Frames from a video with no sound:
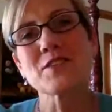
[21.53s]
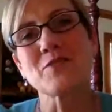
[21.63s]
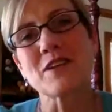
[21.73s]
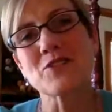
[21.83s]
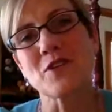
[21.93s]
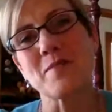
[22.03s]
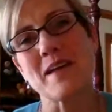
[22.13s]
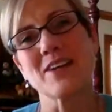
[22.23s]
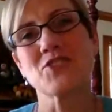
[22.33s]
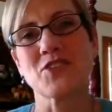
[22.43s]
and restaurant
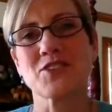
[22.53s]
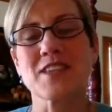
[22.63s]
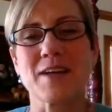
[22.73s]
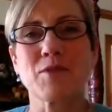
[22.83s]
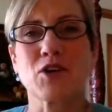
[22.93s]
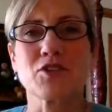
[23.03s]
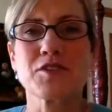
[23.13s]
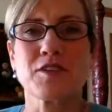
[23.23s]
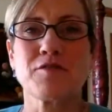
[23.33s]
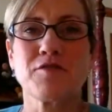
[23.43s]
managers. I'm
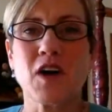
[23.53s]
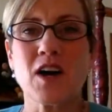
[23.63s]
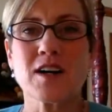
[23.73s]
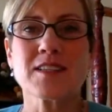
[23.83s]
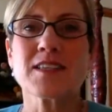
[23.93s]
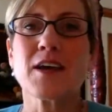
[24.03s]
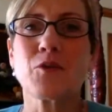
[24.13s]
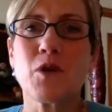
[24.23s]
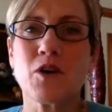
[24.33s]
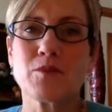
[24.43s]
Kirsten Fox, and
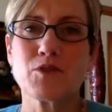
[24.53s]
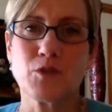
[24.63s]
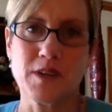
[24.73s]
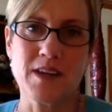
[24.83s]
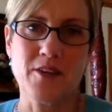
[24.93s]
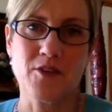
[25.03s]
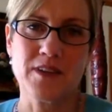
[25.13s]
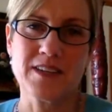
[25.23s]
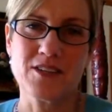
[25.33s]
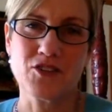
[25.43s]
welcome to another
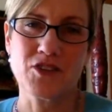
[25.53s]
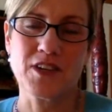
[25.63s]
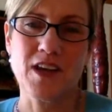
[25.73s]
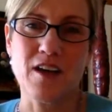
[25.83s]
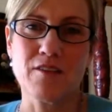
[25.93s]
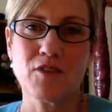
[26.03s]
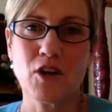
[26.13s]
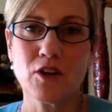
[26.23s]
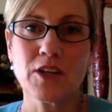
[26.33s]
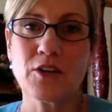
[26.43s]
edition of
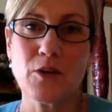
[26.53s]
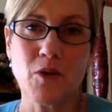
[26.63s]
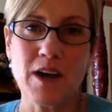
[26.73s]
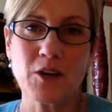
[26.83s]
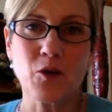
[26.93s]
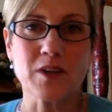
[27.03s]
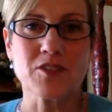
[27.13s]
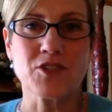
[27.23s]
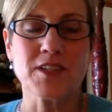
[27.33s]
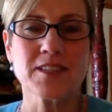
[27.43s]
Culinary Wine
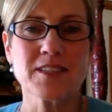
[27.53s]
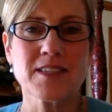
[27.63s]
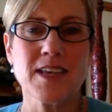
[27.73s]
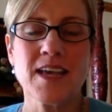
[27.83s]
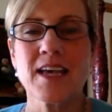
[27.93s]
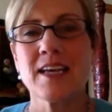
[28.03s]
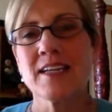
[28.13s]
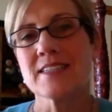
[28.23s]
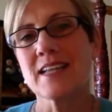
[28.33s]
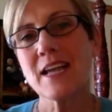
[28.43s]
Questions.
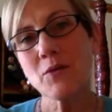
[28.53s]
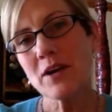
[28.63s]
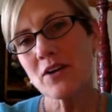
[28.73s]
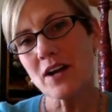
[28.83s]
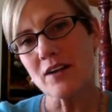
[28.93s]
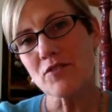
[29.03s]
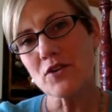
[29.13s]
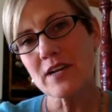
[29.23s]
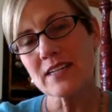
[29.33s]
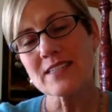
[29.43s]
Today we are
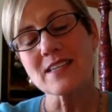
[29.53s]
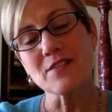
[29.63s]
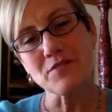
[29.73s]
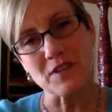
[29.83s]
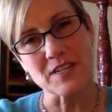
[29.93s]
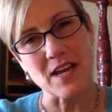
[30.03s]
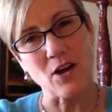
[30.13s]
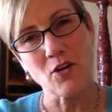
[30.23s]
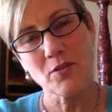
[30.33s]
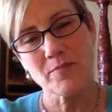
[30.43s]
covering
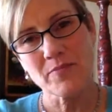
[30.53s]
Zinfandel,